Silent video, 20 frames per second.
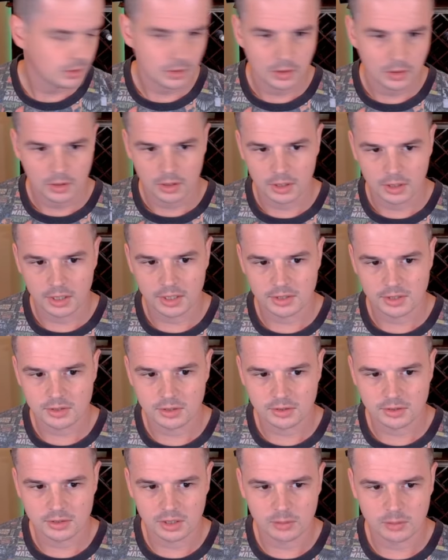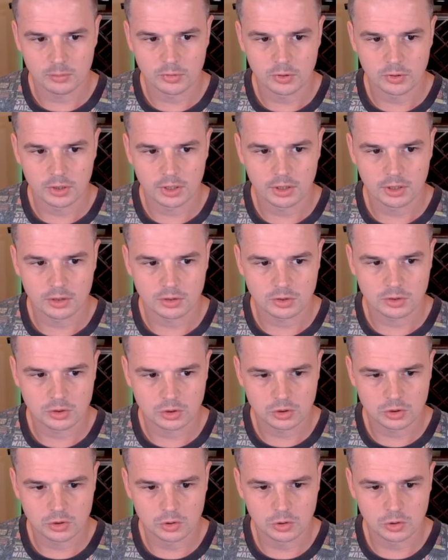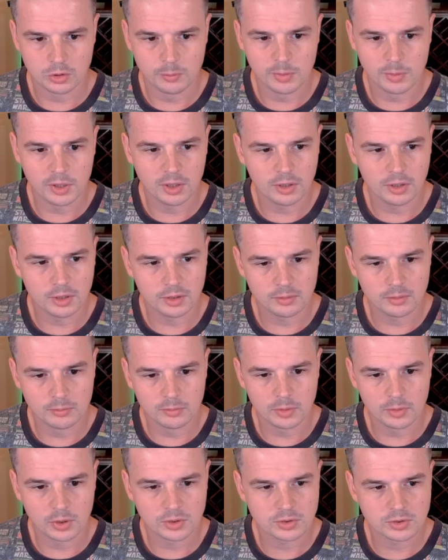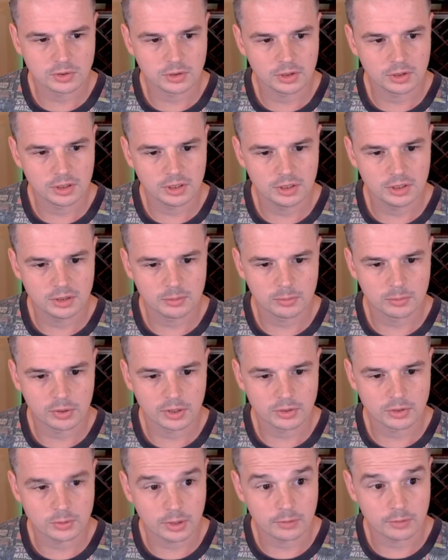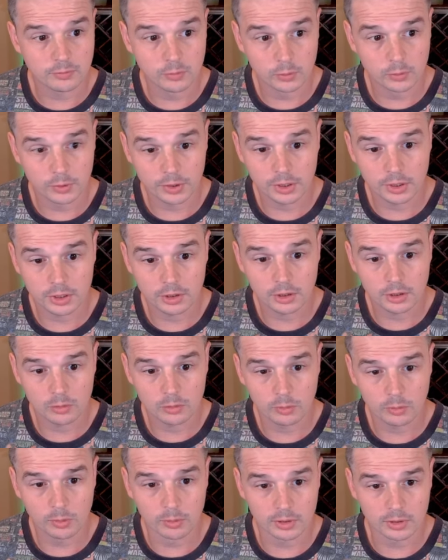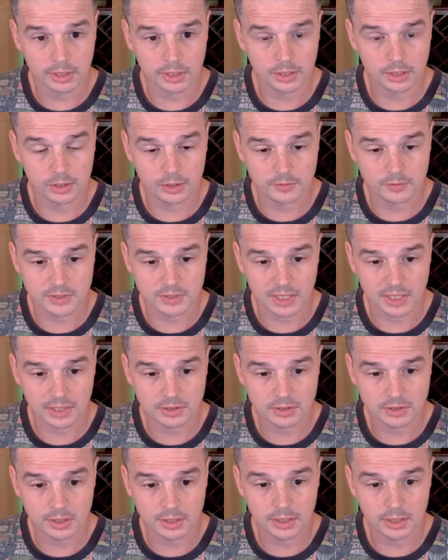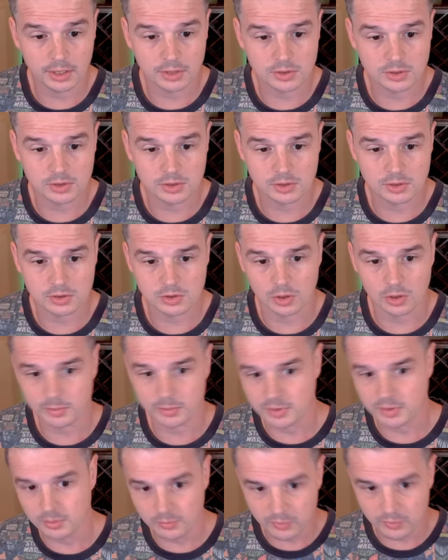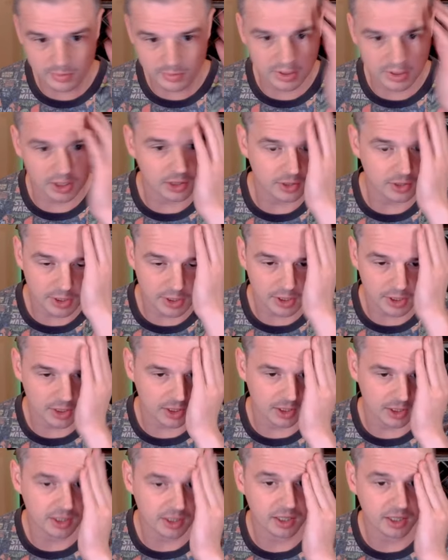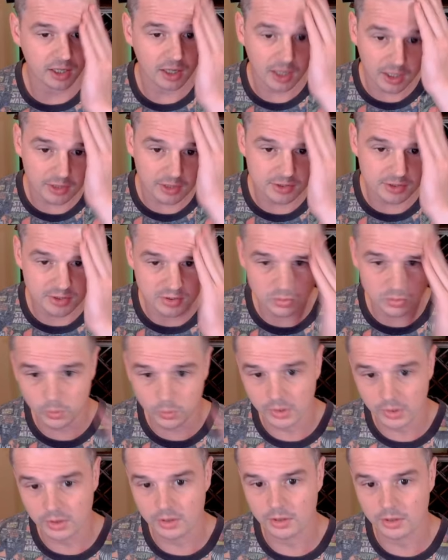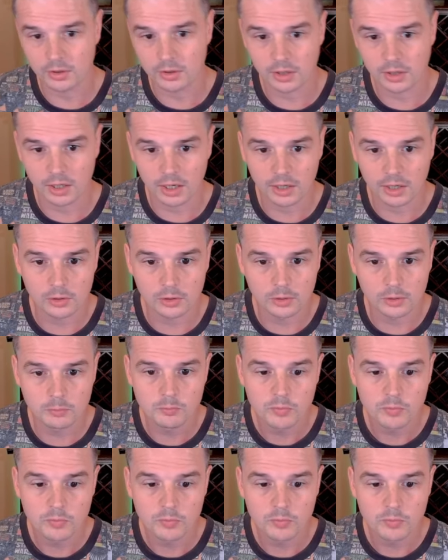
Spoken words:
Alright, so sideboarding should be mostly pretty straightforward here. We want Leyline of Sanctity. It stops them from targeting us with their Archon.